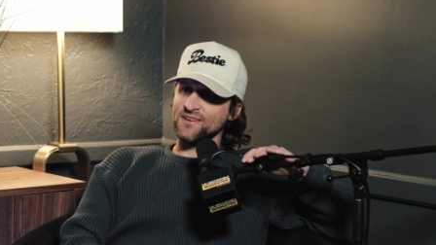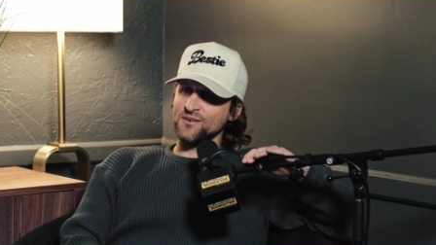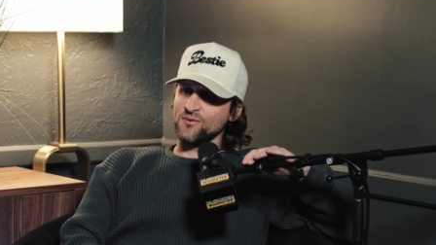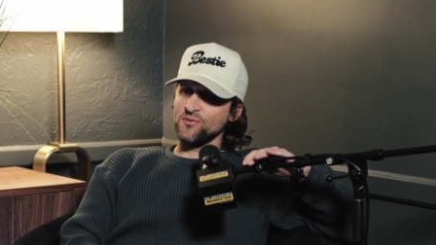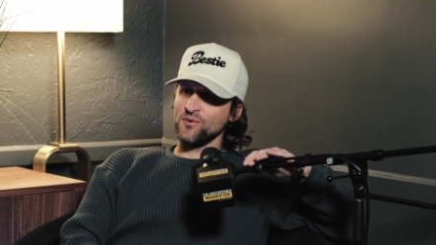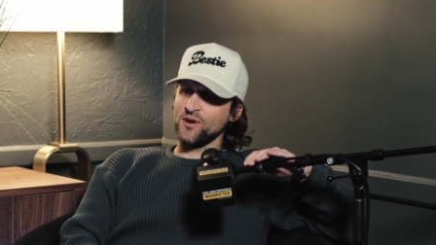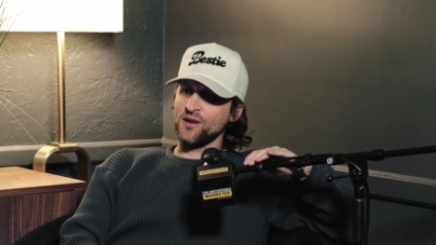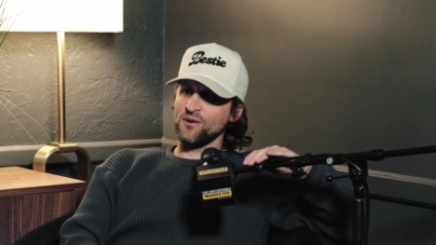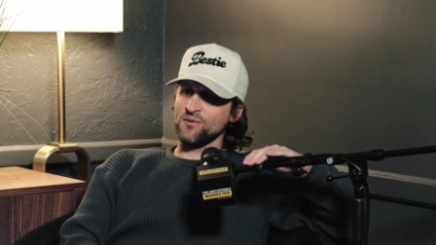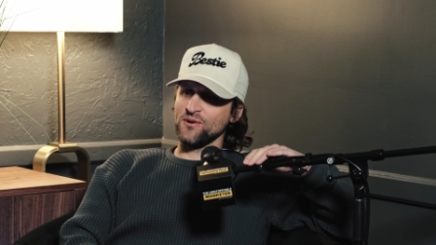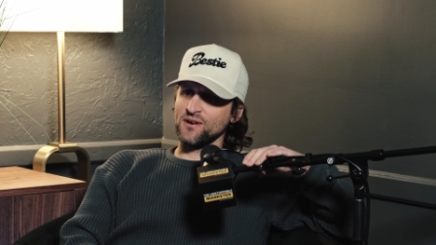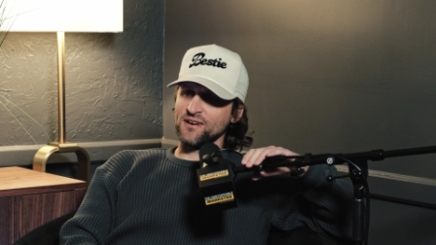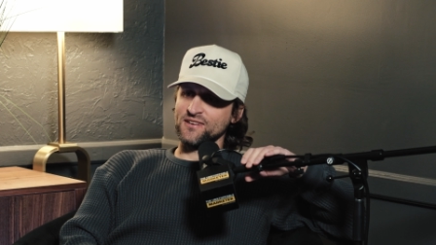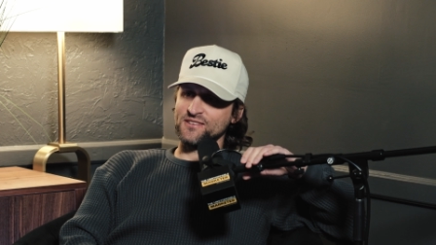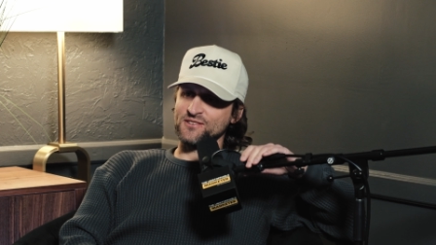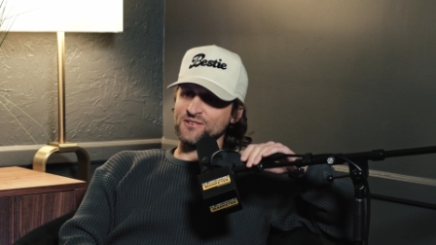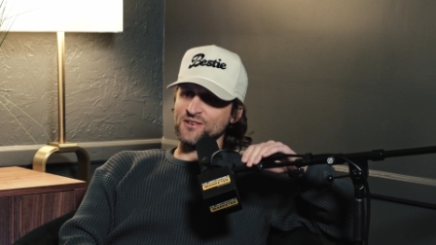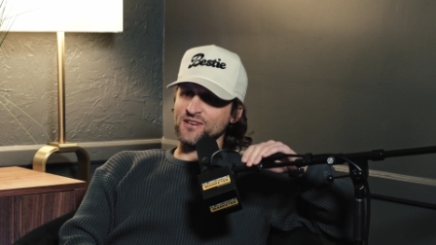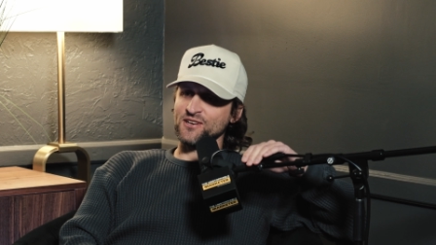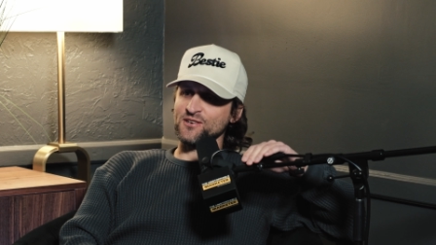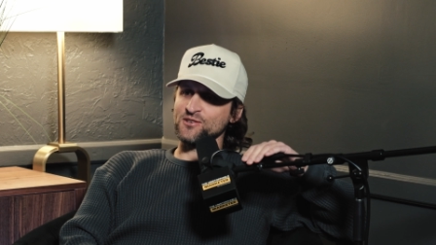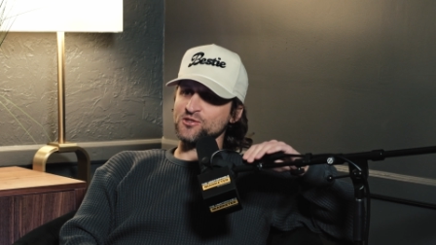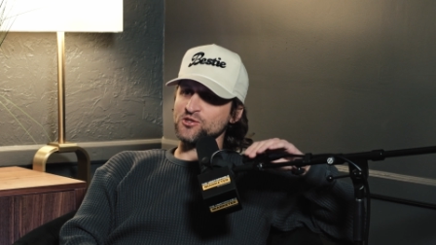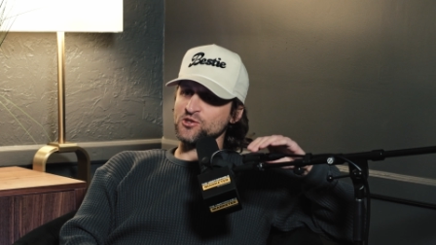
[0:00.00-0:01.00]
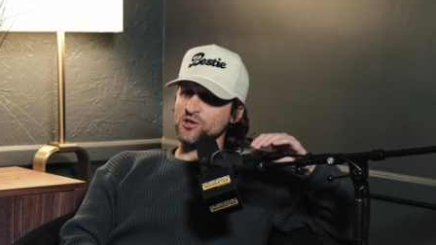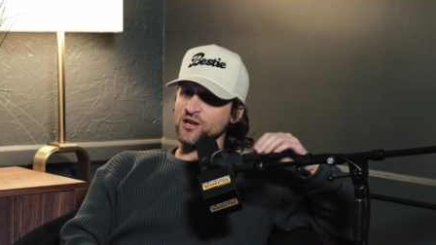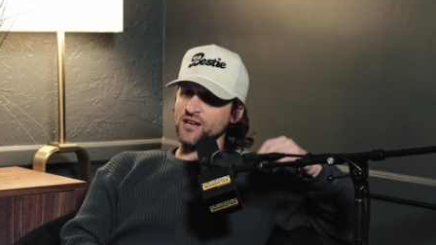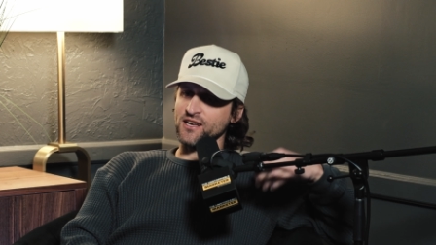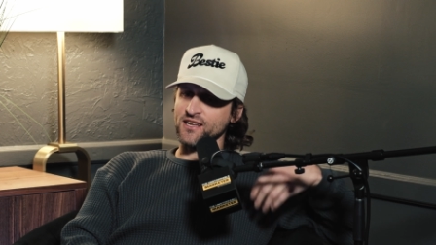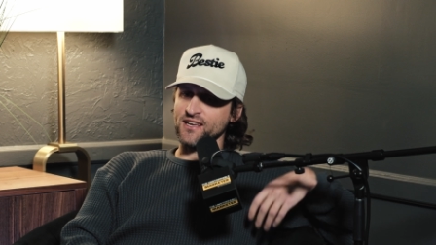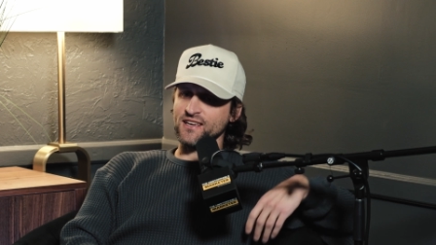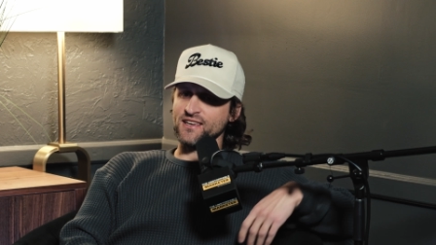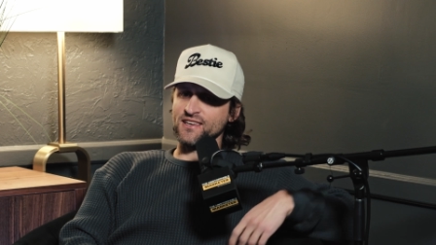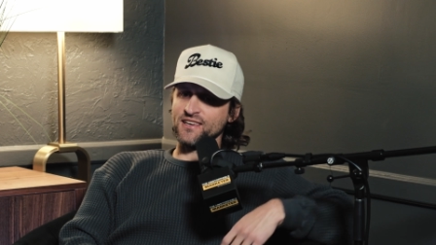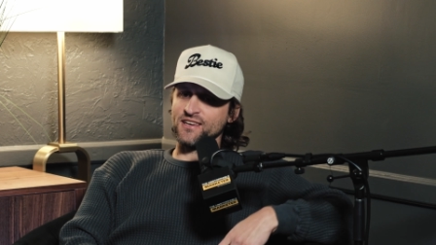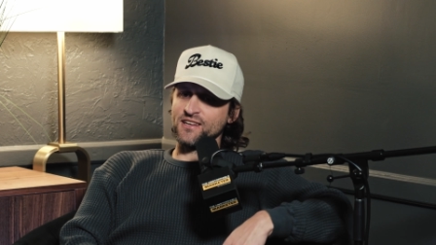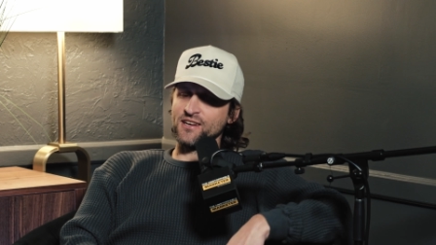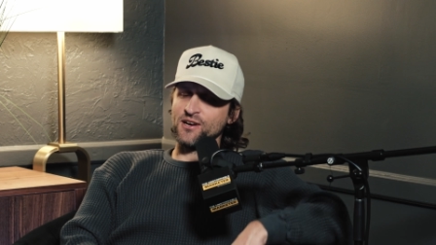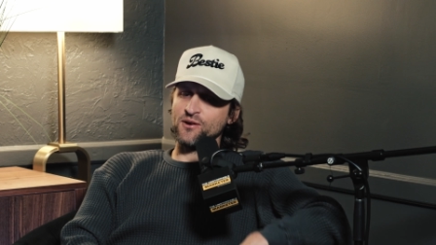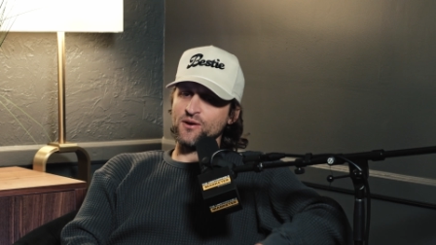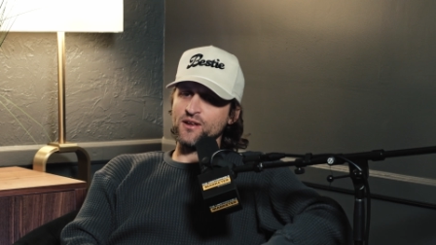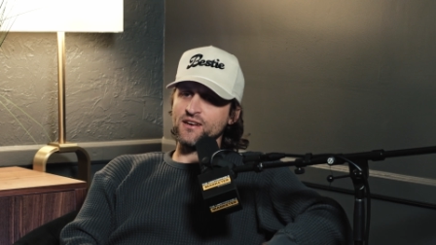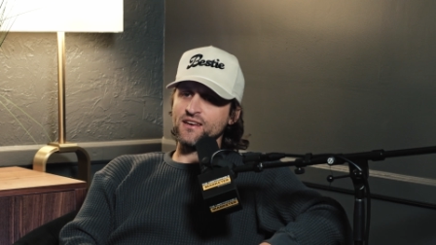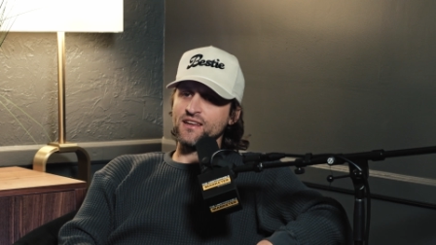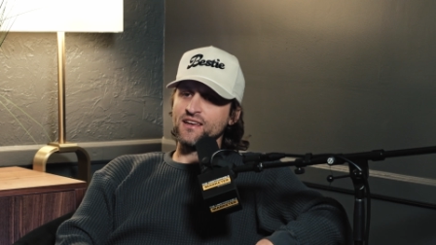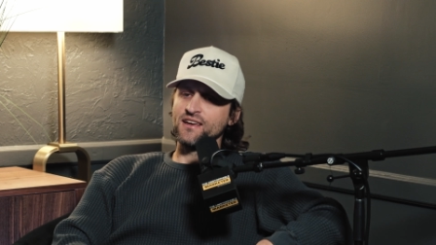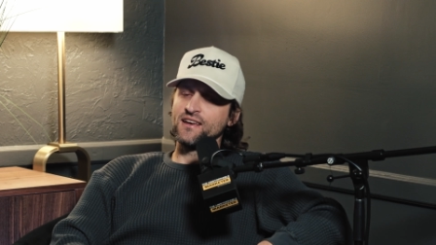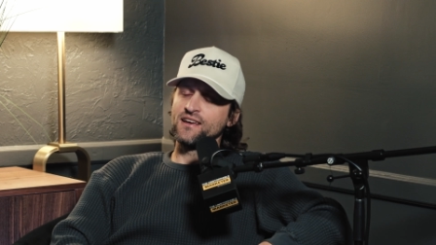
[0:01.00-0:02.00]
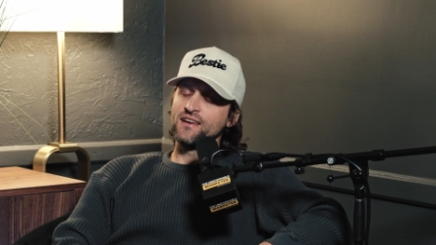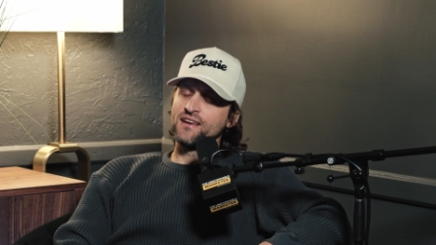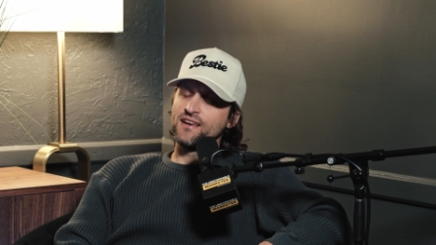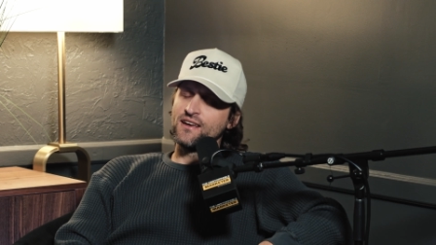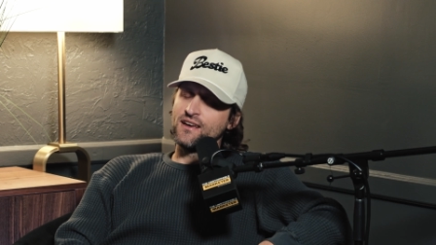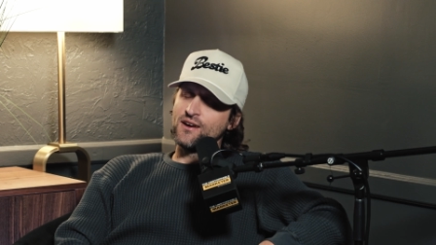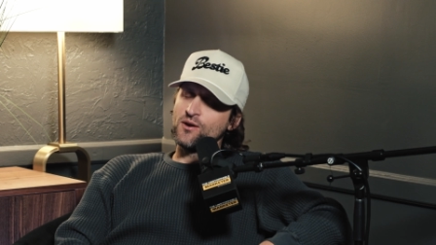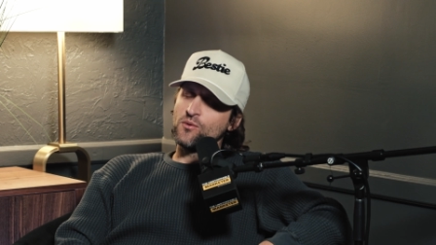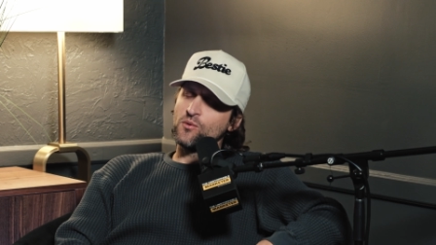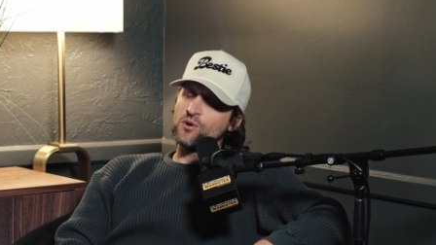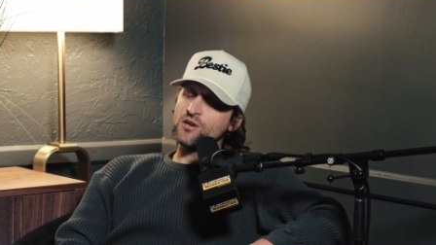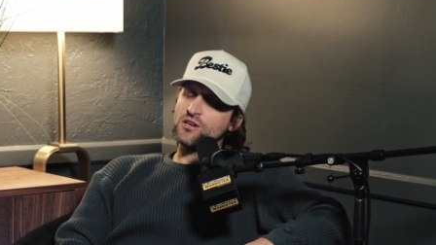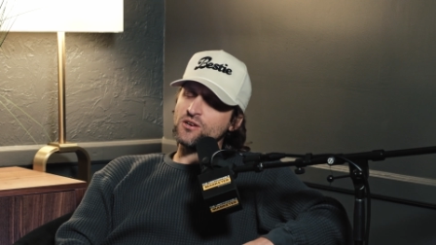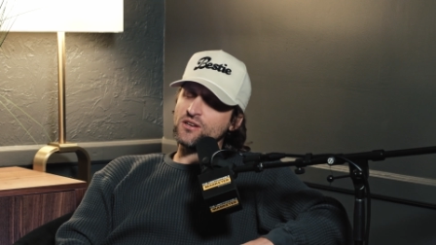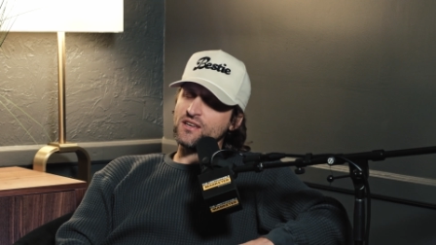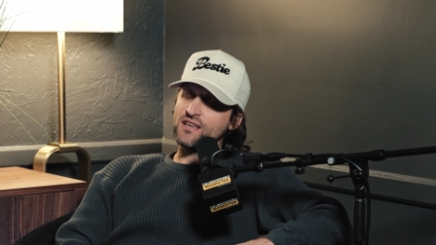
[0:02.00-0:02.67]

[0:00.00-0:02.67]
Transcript: we were trick-or-treating, you know, and when your